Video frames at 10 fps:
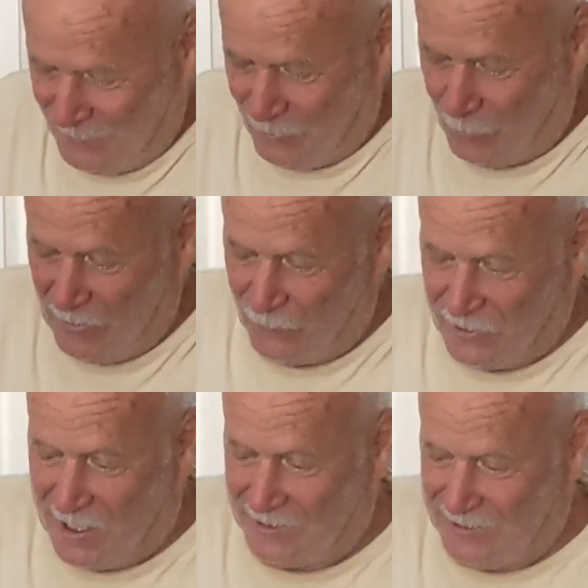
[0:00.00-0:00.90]
They're great for
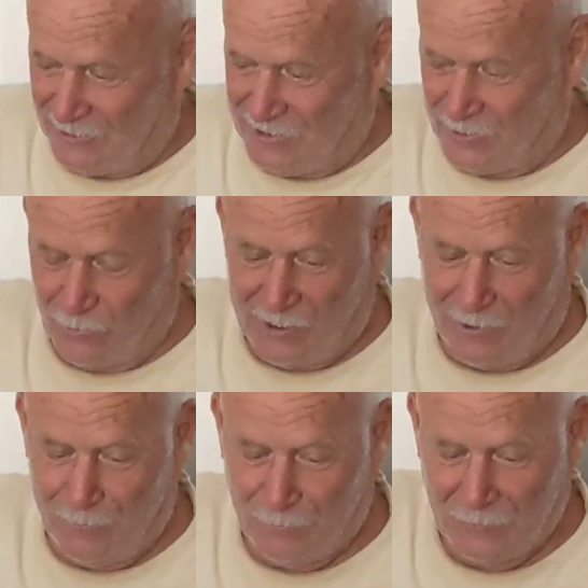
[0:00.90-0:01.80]
cocktails as
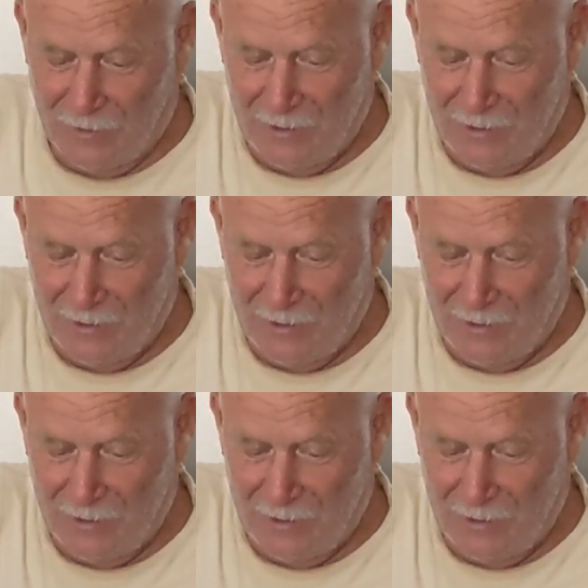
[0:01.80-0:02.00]
well.